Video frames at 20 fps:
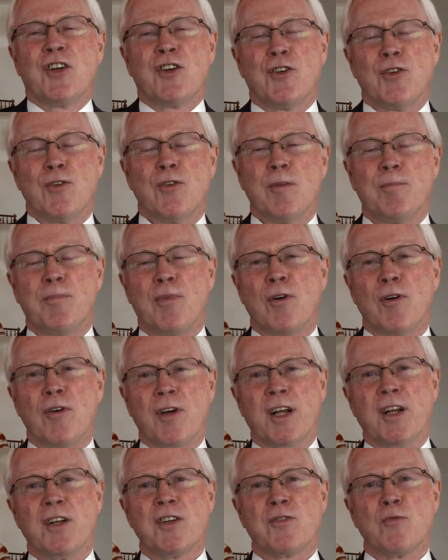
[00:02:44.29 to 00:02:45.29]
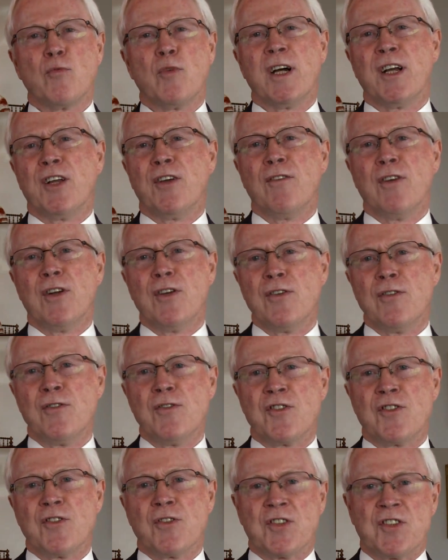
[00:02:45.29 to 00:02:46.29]
to a point where you
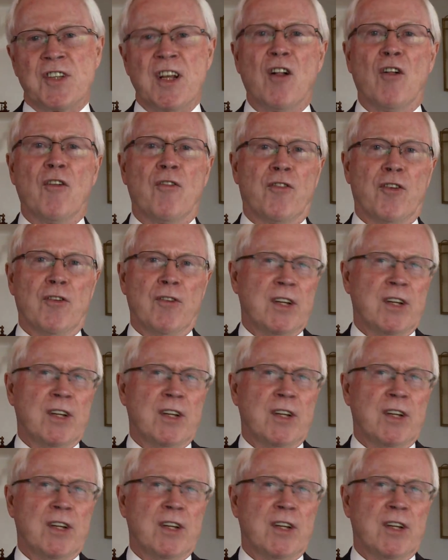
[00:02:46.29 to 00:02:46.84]
lose yourself,